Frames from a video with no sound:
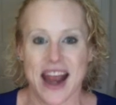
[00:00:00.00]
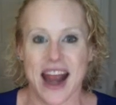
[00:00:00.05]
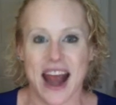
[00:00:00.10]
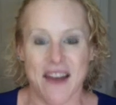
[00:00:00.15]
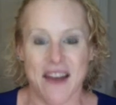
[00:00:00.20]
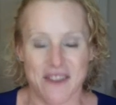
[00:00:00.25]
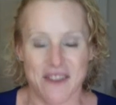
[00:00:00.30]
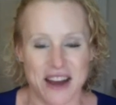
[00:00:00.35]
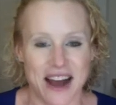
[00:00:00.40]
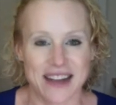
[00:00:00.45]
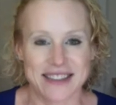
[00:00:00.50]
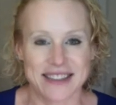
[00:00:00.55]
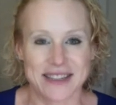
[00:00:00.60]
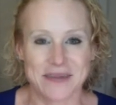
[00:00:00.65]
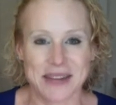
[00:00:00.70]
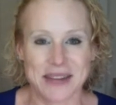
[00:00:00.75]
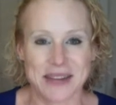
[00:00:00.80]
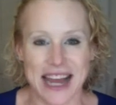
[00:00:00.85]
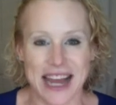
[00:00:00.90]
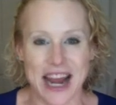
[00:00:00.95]
Have an
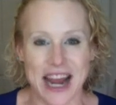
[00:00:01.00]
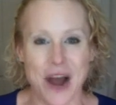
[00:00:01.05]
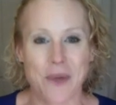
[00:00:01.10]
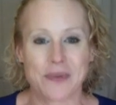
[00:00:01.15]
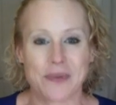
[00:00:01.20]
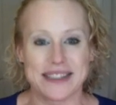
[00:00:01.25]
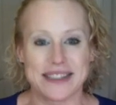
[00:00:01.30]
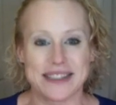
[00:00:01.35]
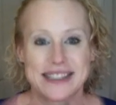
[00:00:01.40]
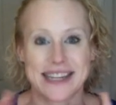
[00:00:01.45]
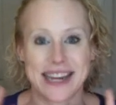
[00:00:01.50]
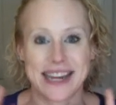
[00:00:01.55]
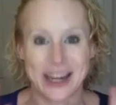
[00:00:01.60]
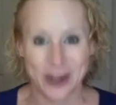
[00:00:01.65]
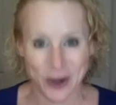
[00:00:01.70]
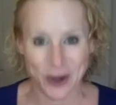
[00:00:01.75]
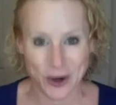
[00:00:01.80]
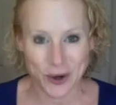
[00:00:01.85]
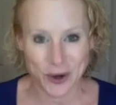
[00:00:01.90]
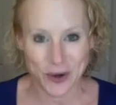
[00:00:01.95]
awesome day, and I hope to see
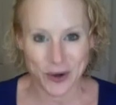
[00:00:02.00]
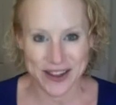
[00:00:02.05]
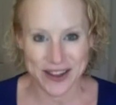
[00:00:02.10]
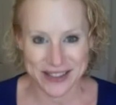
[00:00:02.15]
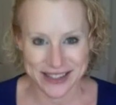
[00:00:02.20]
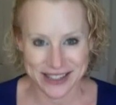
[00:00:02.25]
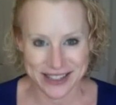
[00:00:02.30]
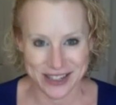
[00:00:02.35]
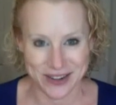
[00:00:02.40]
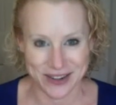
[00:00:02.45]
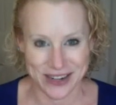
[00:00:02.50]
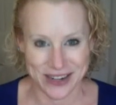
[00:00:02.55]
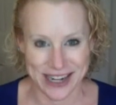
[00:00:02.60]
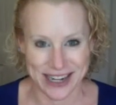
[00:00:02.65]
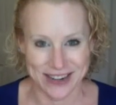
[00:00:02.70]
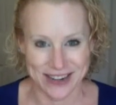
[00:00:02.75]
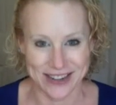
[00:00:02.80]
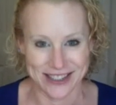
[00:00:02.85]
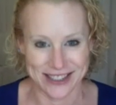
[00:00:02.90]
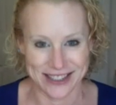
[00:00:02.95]
you on the
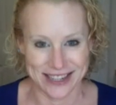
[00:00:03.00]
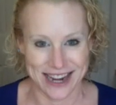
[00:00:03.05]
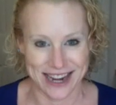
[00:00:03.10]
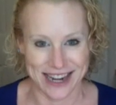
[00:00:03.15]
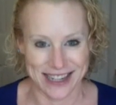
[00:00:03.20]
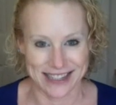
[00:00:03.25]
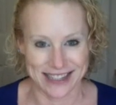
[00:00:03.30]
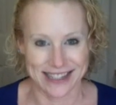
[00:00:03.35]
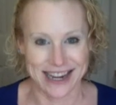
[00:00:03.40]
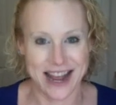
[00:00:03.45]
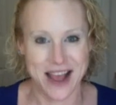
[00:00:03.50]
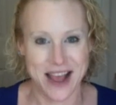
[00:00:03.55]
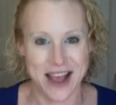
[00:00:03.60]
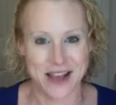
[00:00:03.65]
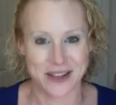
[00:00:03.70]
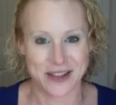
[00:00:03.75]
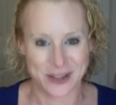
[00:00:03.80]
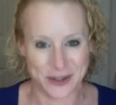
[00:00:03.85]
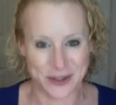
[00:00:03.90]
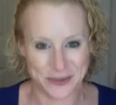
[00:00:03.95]
screen or stage
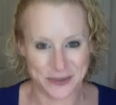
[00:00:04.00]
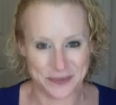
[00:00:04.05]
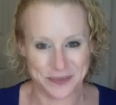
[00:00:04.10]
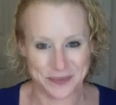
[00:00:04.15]
soon.